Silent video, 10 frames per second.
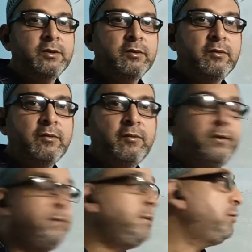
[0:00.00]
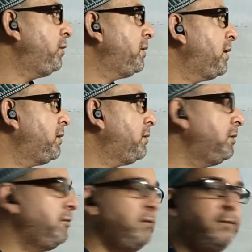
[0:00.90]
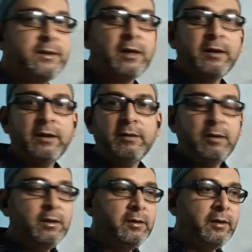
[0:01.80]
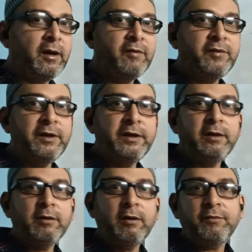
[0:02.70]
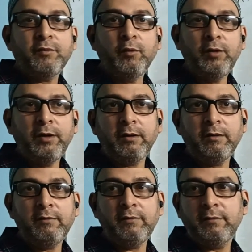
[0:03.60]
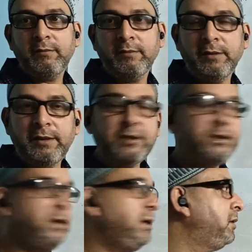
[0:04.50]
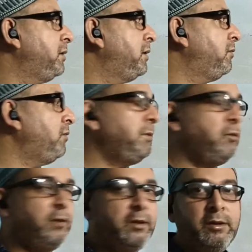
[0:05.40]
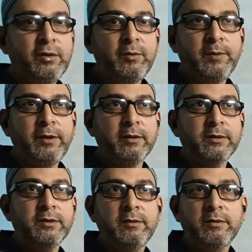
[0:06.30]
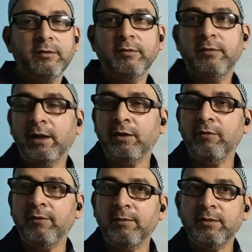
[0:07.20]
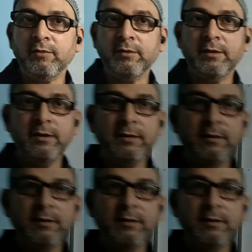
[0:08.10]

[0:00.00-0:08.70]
So we'll be doing that. We'll be starting graph heating curve, cooling curve the next day, and then we'll be doing the numericals. Thank you very much for the day.